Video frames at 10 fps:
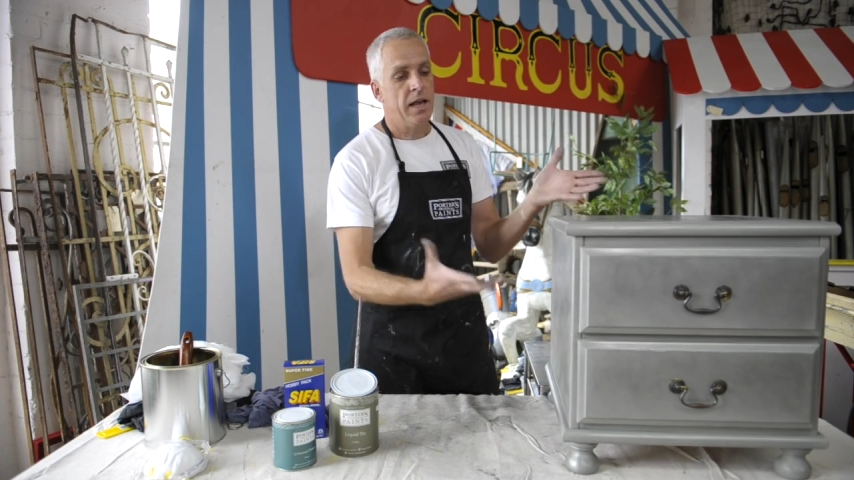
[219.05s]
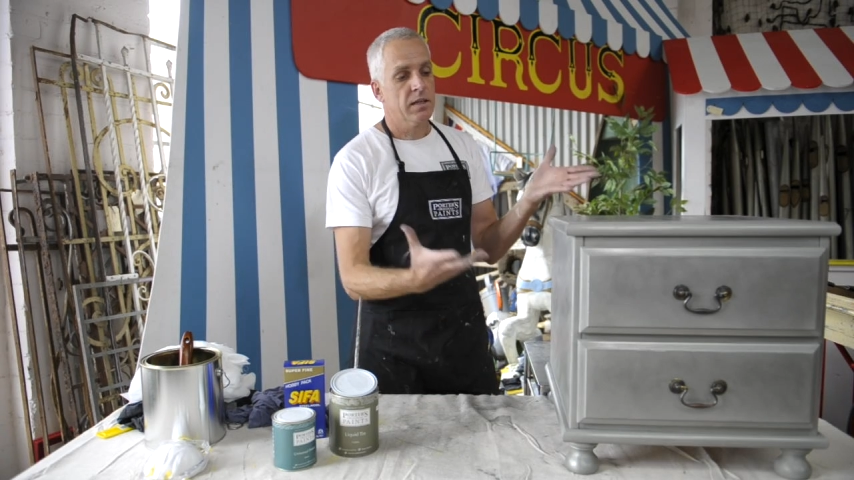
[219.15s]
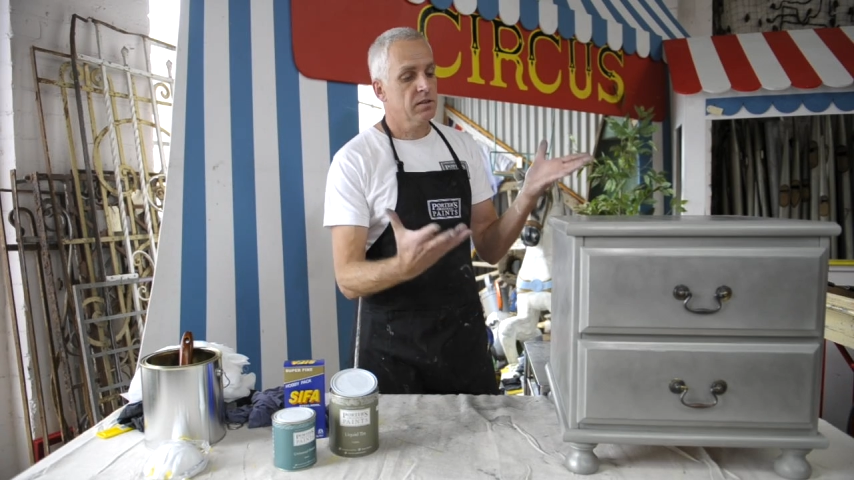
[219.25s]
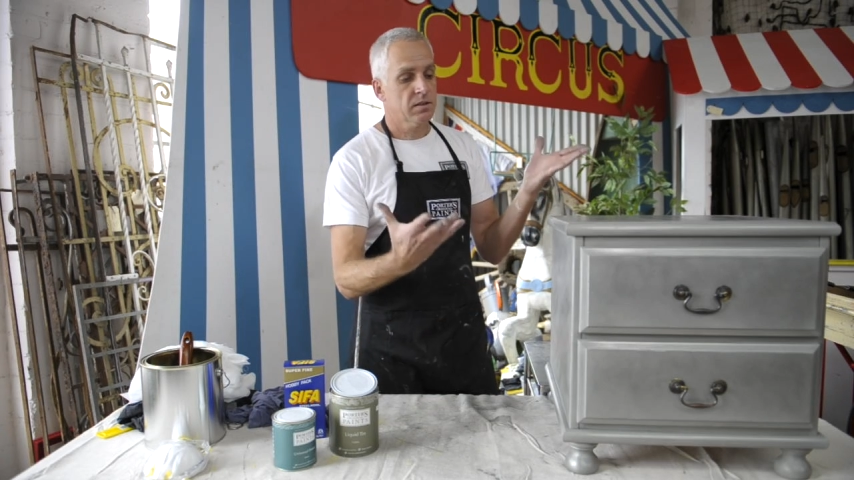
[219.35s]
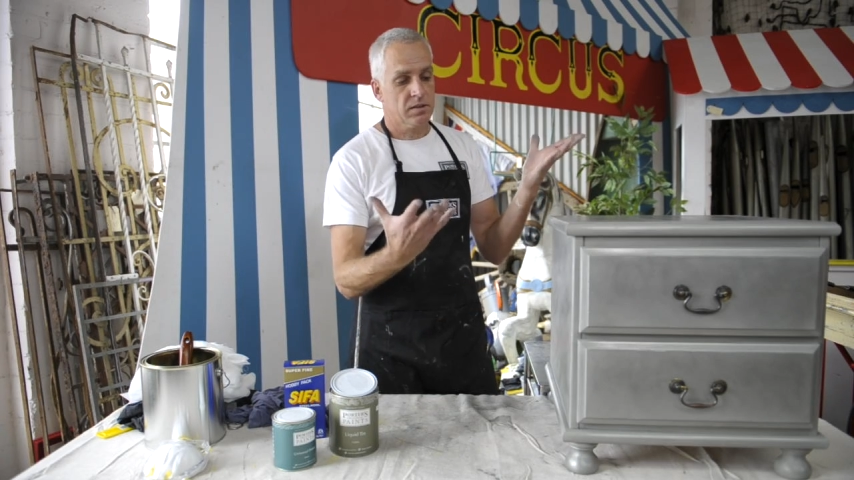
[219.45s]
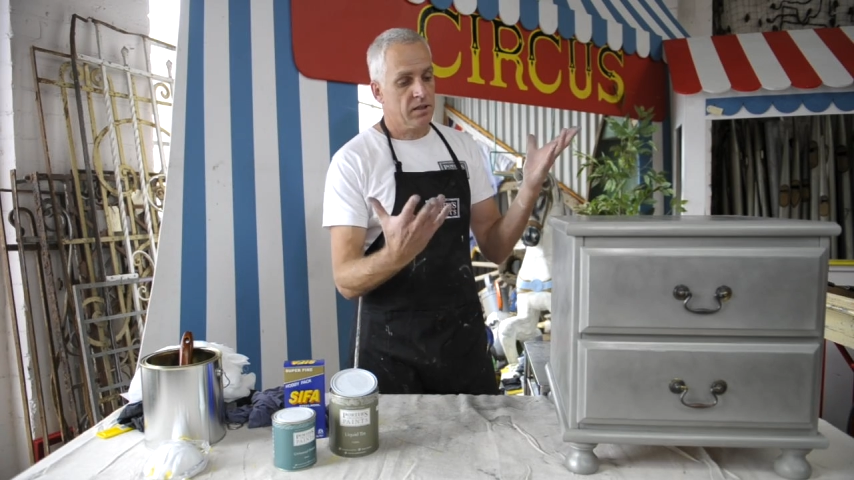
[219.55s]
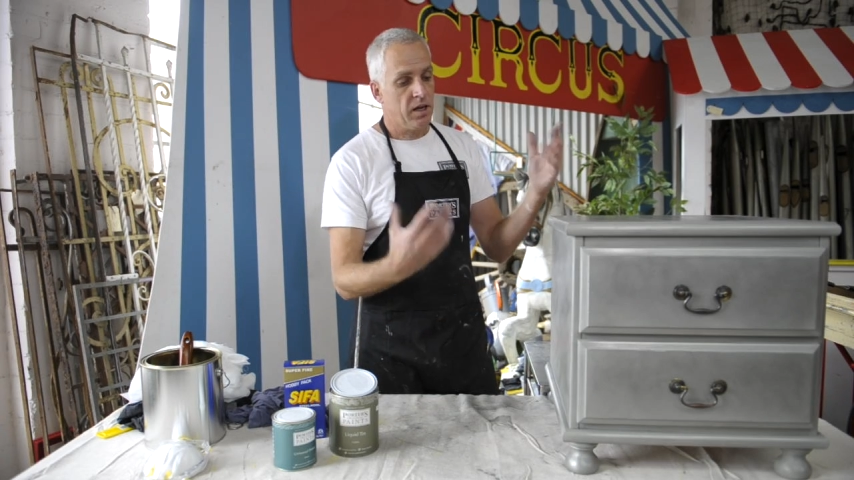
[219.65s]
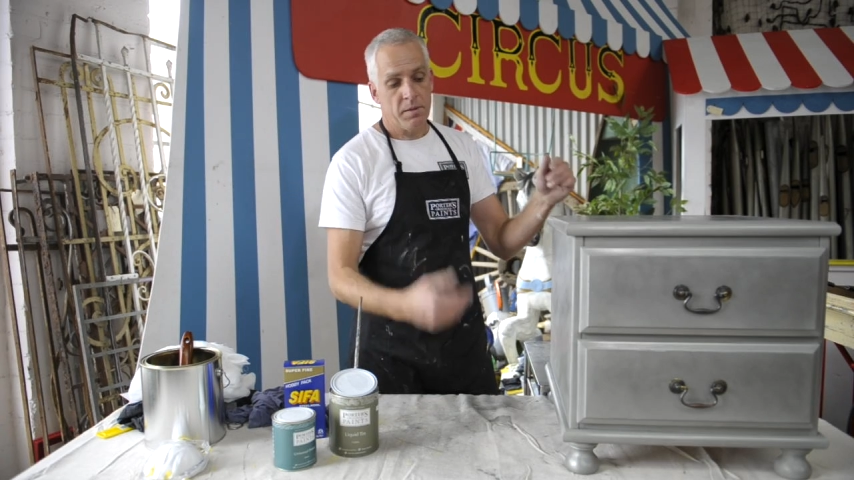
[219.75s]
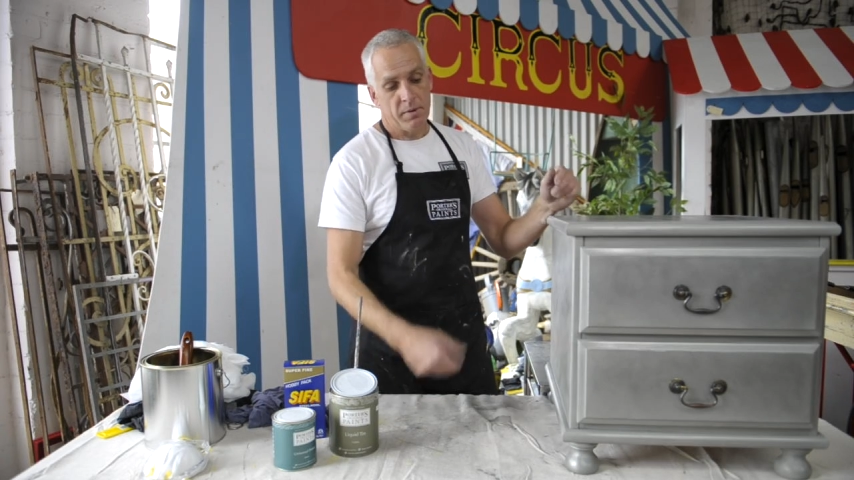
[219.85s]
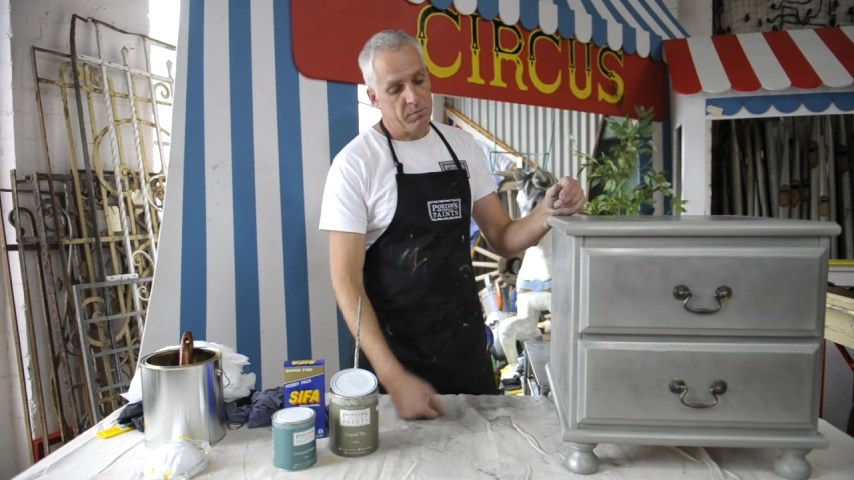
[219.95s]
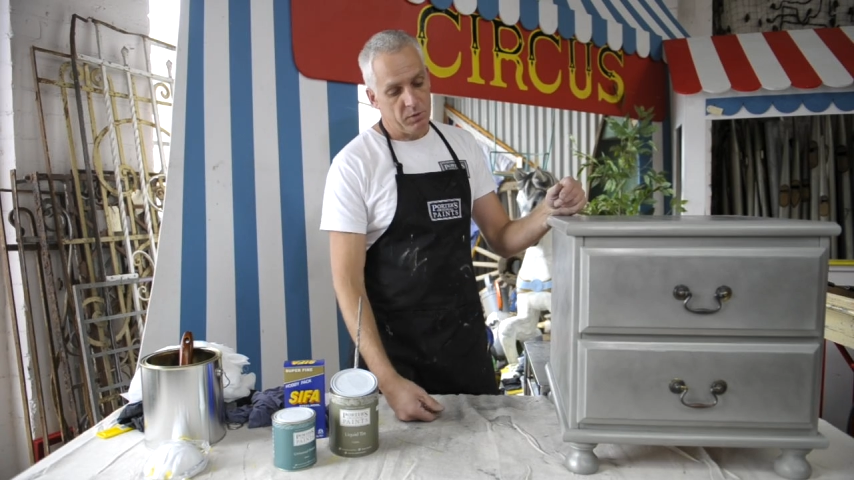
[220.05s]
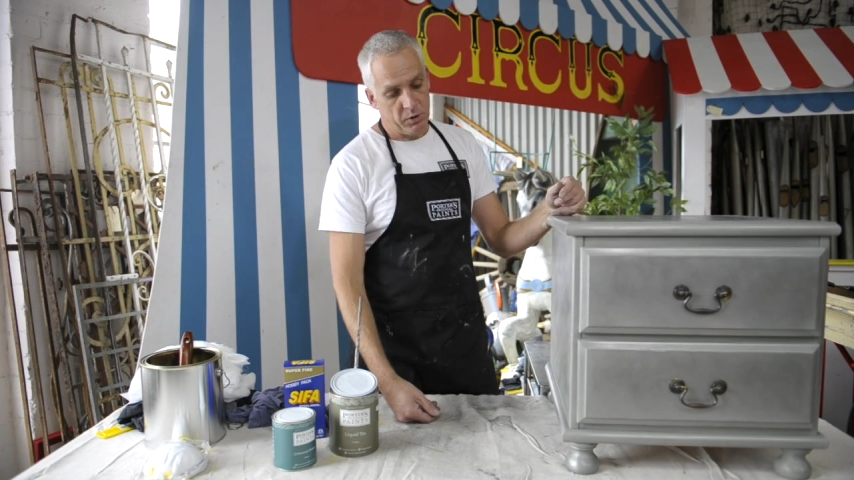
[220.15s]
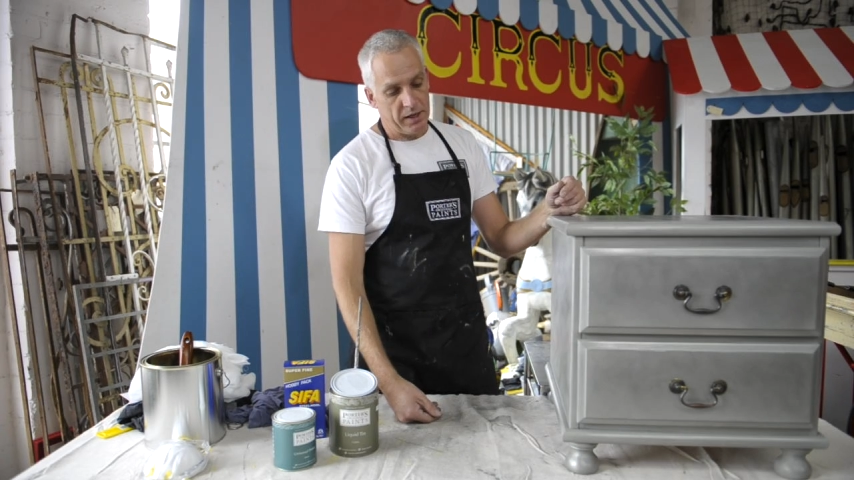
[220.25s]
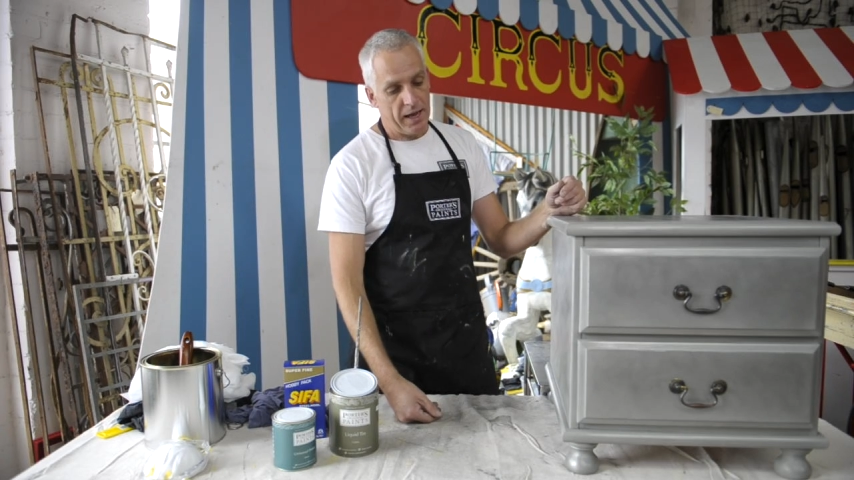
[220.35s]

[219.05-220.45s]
it just come up looking